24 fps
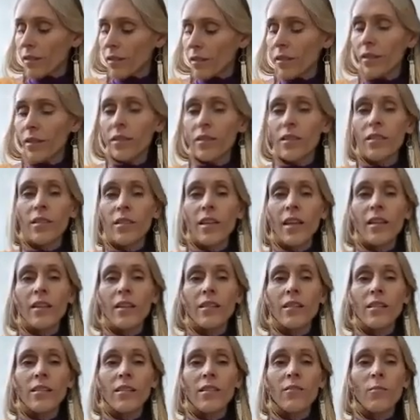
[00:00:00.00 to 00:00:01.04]
a
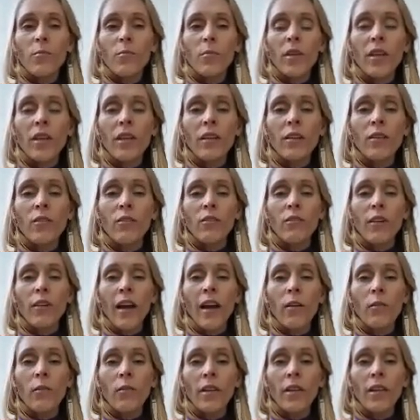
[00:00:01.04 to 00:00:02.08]
sense of being
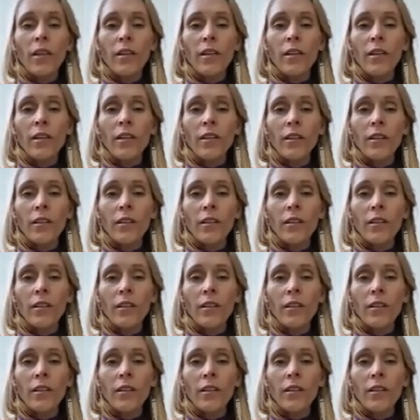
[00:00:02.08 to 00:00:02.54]
grounded,